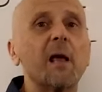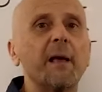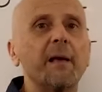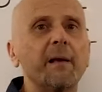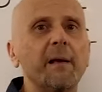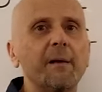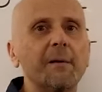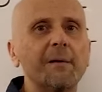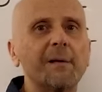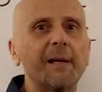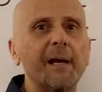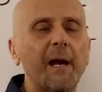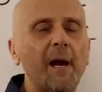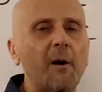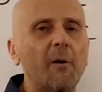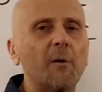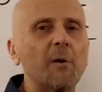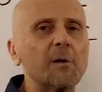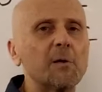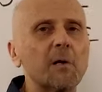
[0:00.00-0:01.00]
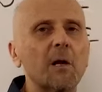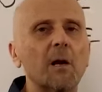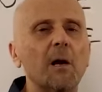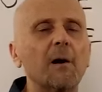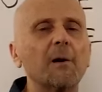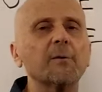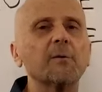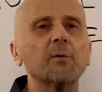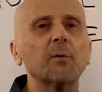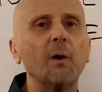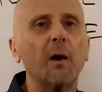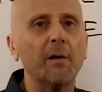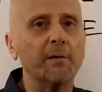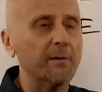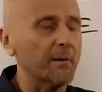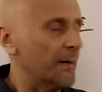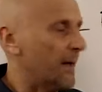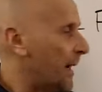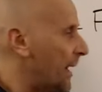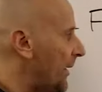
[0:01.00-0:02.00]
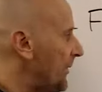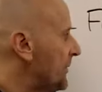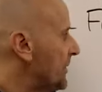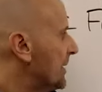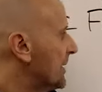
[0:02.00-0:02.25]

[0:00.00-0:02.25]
and it carries it on to other lives.